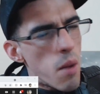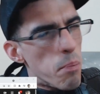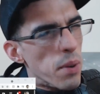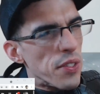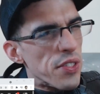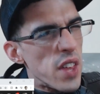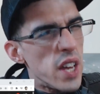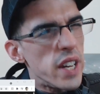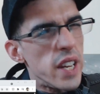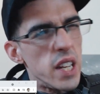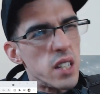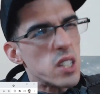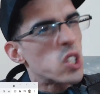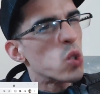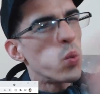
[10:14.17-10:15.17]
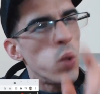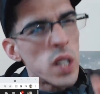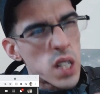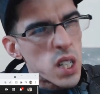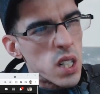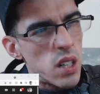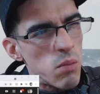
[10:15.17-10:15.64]
But then he
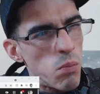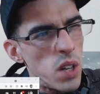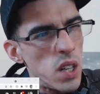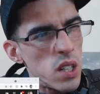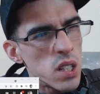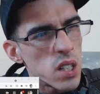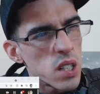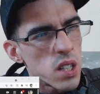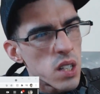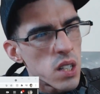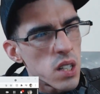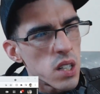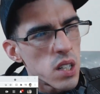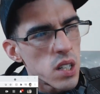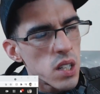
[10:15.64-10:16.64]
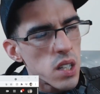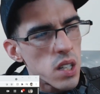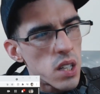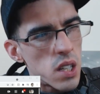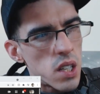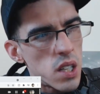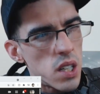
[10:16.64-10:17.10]
switched it, man.
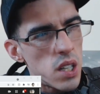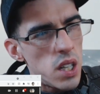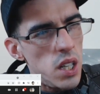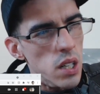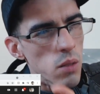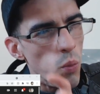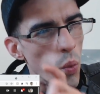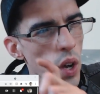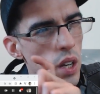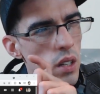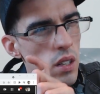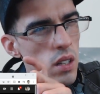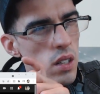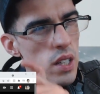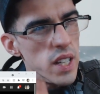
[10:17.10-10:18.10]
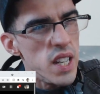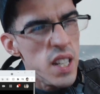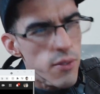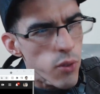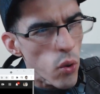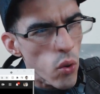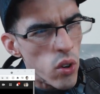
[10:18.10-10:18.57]
It went
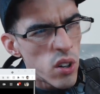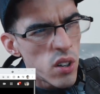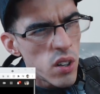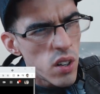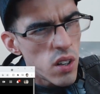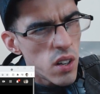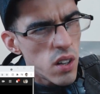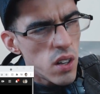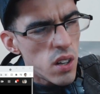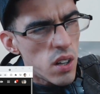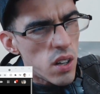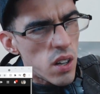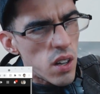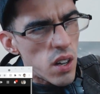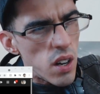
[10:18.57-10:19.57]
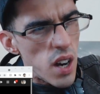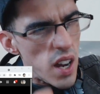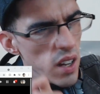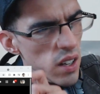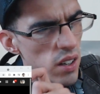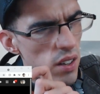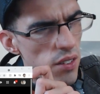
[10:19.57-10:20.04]
evil.
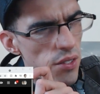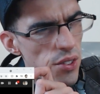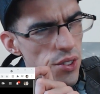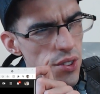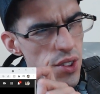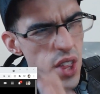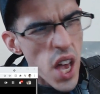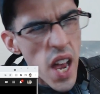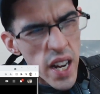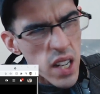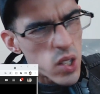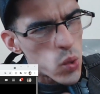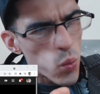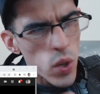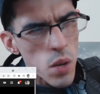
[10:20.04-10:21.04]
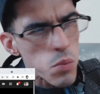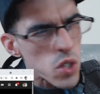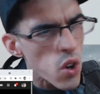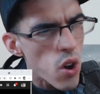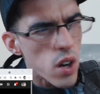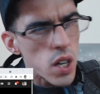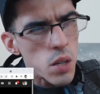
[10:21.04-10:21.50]
And that is what I'm
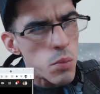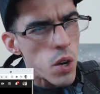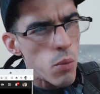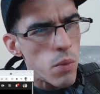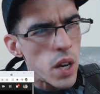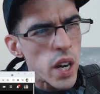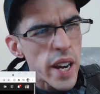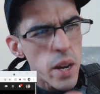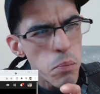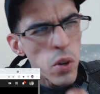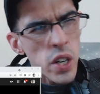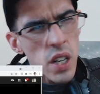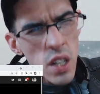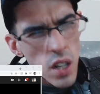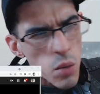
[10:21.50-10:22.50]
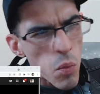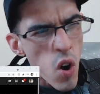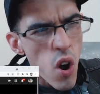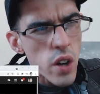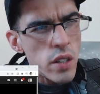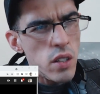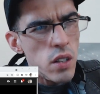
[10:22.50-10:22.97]
talking about, man. Anybody can come
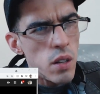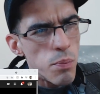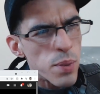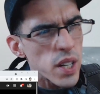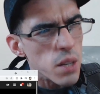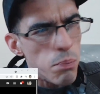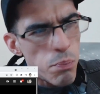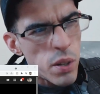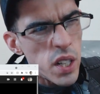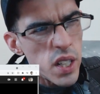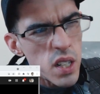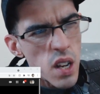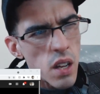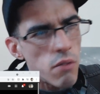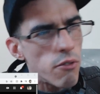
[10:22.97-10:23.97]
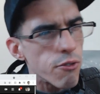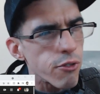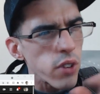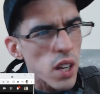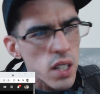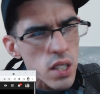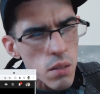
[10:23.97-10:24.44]
on here, pick a beat, and
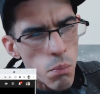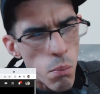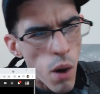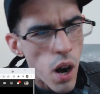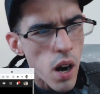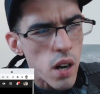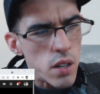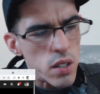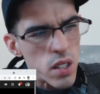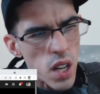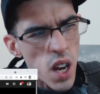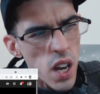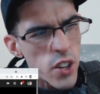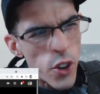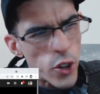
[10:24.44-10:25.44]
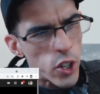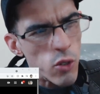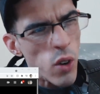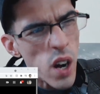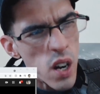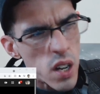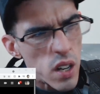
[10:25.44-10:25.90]
flex some bars. Yeah, you're
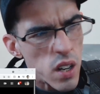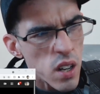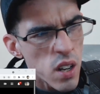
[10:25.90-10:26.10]
great.